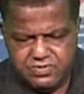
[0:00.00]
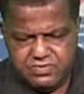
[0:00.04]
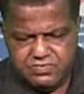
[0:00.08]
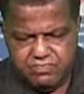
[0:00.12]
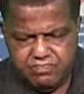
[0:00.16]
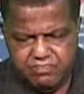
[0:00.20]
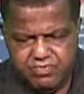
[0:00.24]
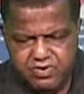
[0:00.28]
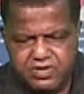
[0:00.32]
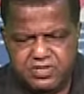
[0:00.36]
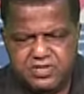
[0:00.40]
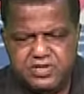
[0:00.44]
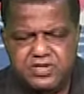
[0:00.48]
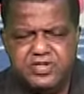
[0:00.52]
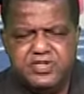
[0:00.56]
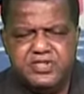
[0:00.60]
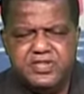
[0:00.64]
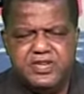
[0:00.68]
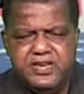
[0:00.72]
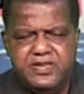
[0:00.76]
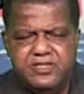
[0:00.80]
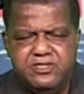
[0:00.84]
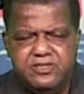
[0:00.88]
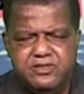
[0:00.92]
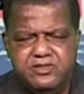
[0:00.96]
Bernie
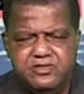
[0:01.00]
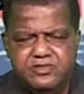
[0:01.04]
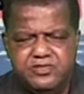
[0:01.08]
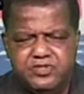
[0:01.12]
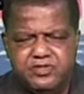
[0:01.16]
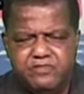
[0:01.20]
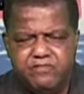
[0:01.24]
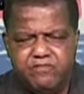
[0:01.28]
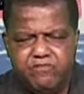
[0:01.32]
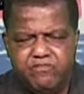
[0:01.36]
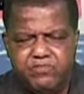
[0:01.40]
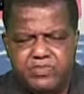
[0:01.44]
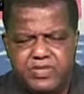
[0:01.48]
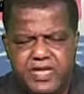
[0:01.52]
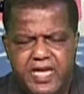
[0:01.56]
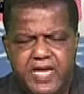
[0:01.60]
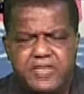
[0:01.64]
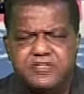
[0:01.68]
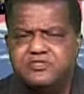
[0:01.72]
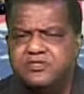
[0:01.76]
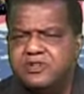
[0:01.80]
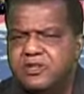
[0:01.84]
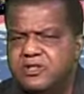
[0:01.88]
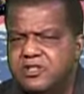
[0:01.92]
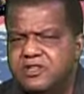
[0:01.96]
Sanders
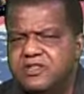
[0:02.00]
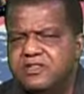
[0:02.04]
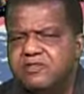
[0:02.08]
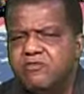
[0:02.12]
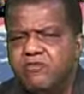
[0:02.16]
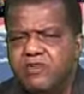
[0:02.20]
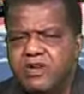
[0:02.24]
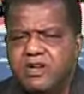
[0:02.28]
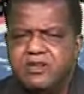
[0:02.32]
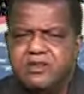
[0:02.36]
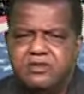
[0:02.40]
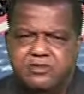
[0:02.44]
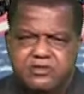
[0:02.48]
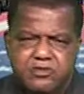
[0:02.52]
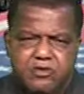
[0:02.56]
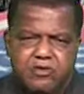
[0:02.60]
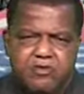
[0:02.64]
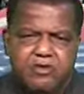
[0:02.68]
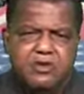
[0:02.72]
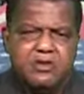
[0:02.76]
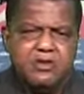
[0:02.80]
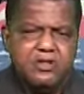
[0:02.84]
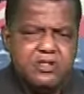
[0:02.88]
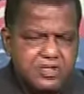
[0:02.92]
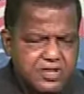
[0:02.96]
has a clean record,
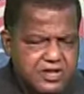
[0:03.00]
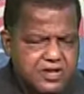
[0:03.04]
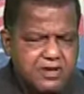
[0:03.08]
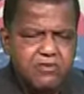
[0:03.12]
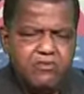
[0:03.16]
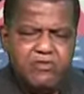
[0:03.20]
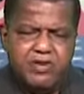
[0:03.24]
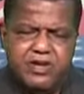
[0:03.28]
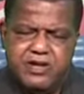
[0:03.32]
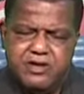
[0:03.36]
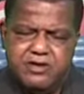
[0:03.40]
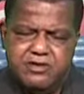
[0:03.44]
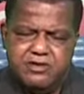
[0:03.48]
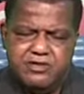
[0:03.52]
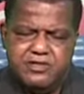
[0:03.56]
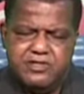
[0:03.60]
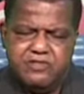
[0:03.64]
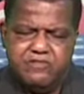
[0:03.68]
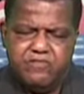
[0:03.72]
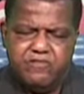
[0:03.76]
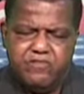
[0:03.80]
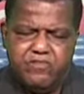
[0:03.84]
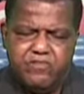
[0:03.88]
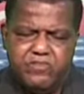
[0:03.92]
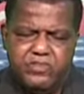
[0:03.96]
or a clear record,
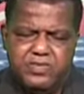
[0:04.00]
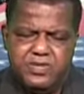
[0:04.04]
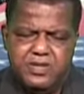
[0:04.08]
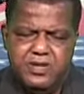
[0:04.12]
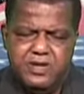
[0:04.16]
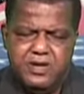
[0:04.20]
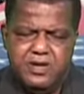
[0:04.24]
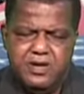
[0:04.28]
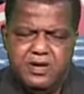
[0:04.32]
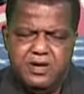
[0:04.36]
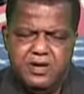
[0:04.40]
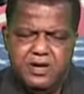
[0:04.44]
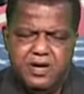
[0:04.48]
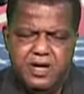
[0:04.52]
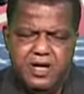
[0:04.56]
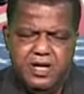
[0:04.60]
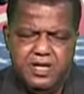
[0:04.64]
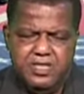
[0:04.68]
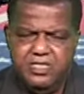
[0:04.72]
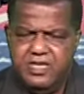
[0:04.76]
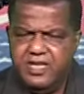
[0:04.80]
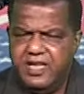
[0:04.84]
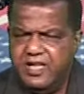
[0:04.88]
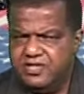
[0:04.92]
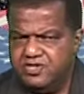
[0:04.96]

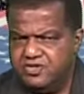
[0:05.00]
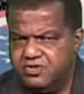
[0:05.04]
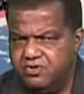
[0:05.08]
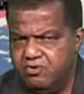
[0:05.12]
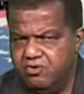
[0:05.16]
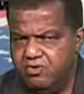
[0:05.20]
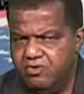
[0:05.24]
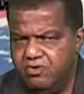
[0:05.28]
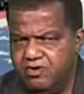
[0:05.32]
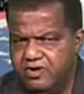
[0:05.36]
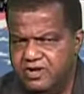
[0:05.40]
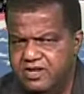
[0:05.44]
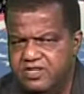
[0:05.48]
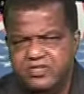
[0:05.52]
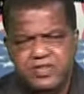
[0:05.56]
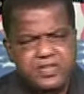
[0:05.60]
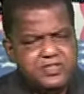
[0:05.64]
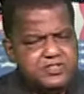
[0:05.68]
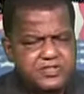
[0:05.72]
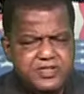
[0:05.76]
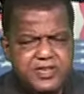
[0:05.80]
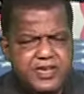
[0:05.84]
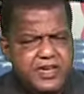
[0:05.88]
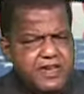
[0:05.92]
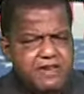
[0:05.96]
on that score. He
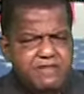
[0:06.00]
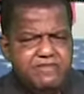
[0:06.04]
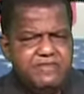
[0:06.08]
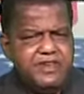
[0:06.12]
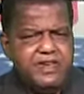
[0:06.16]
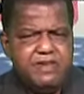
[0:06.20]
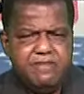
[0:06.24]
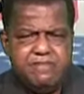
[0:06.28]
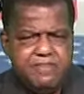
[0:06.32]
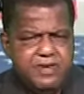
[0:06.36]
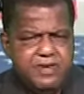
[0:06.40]
doesn't have that